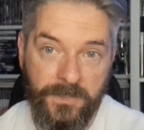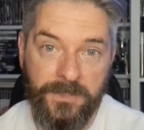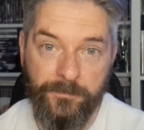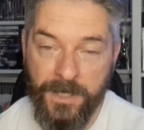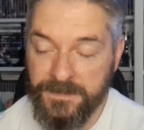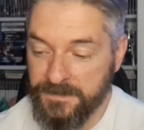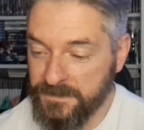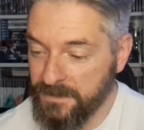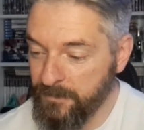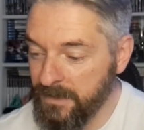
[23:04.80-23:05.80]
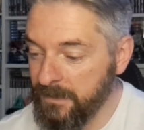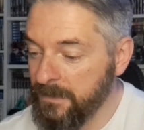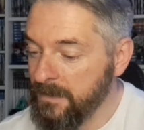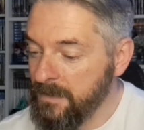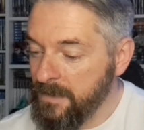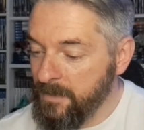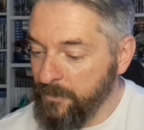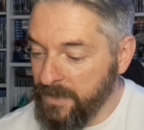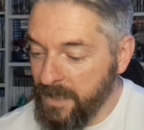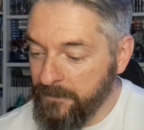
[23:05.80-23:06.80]
the prices in a bit.
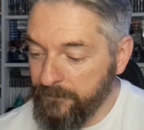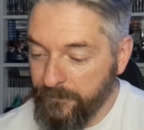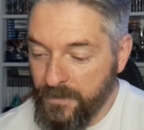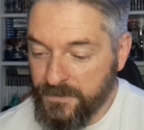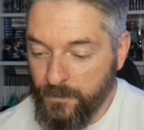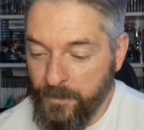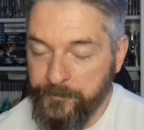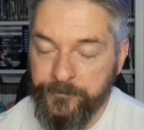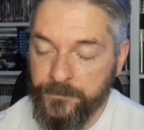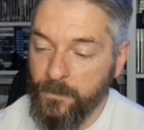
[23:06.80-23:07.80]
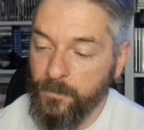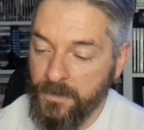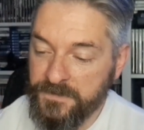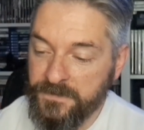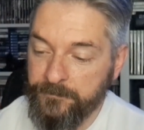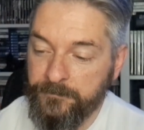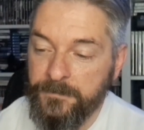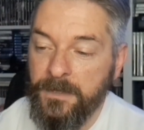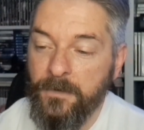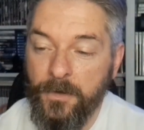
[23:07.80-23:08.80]
But yeah, the first one was
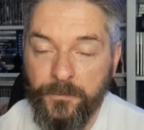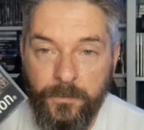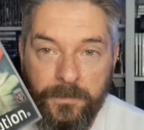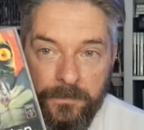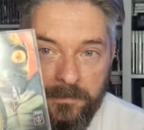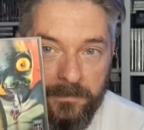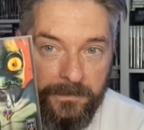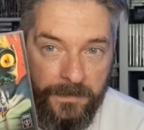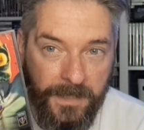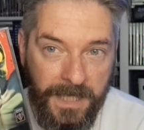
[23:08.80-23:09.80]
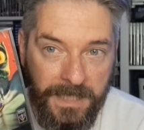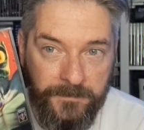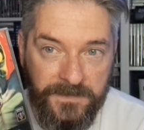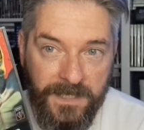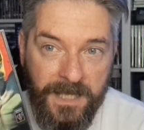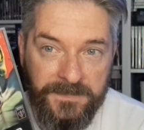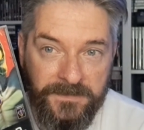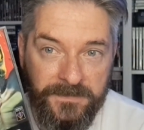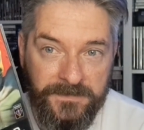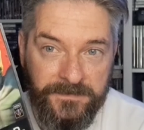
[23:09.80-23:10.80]
Oddworld Abe's
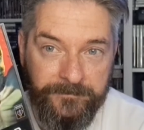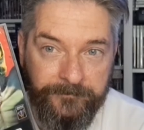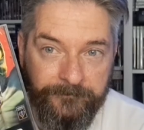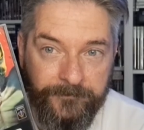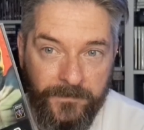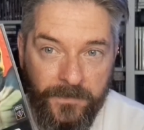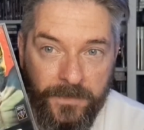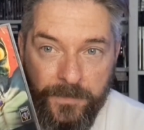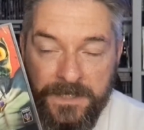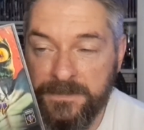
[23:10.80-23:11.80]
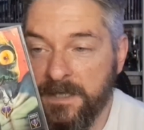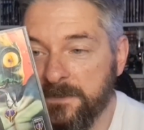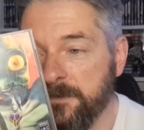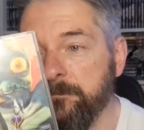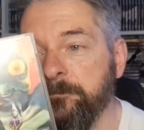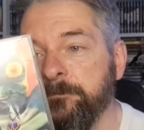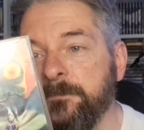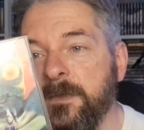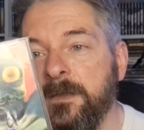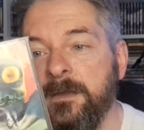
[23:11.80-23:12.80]
Exodus on PlayStation.
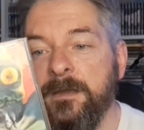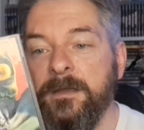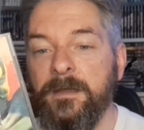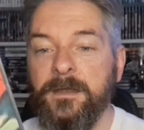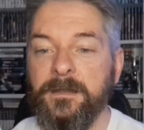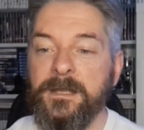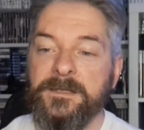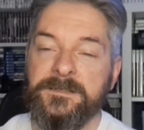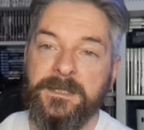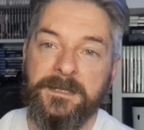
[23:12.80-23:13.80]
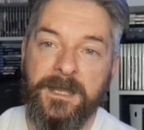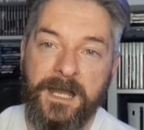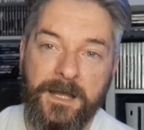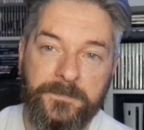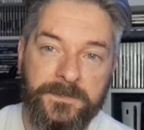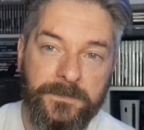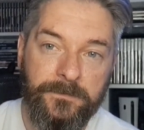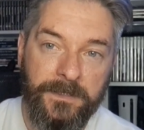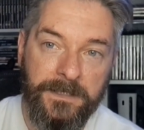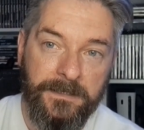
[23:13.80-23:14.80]
And like I said,
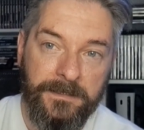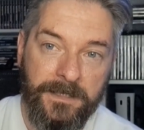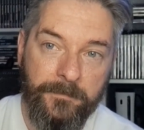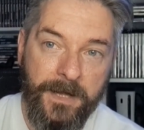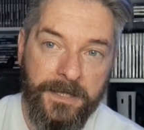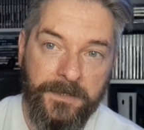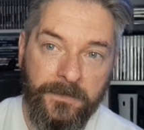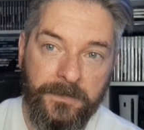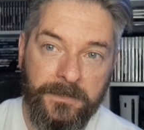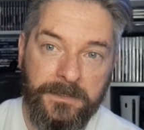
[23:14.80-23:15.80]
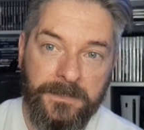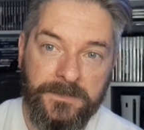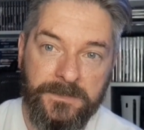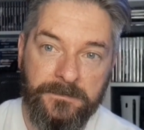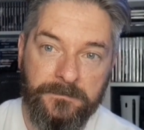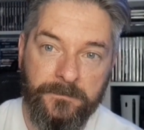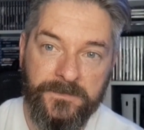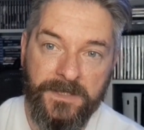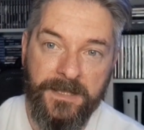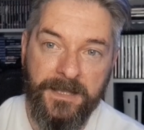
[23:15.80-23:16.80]
absolutely immaculate condition
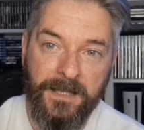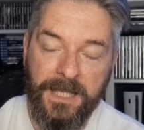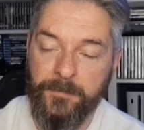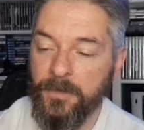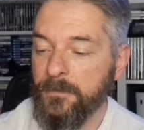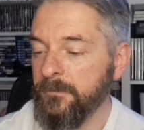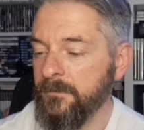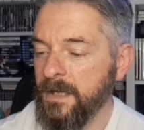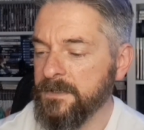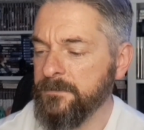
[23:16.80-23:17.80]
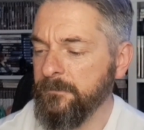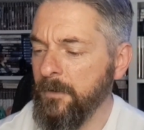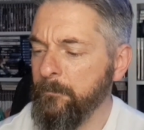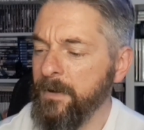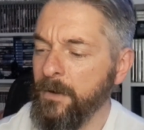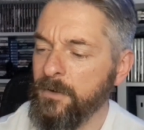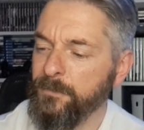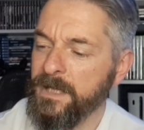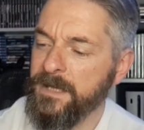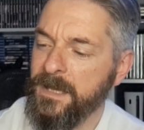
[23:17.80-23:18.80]
once I get that label off. That's from Power
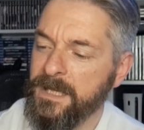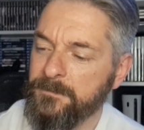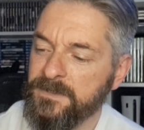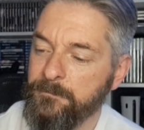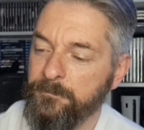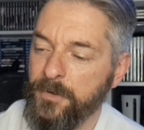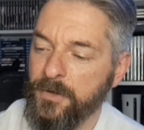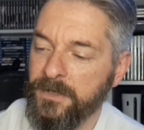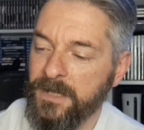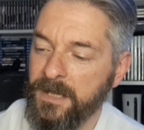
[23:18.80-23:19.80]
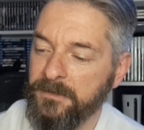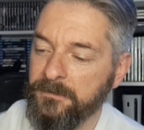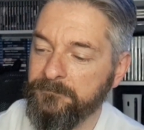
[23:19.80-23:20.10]
Play Games in Birkenhead.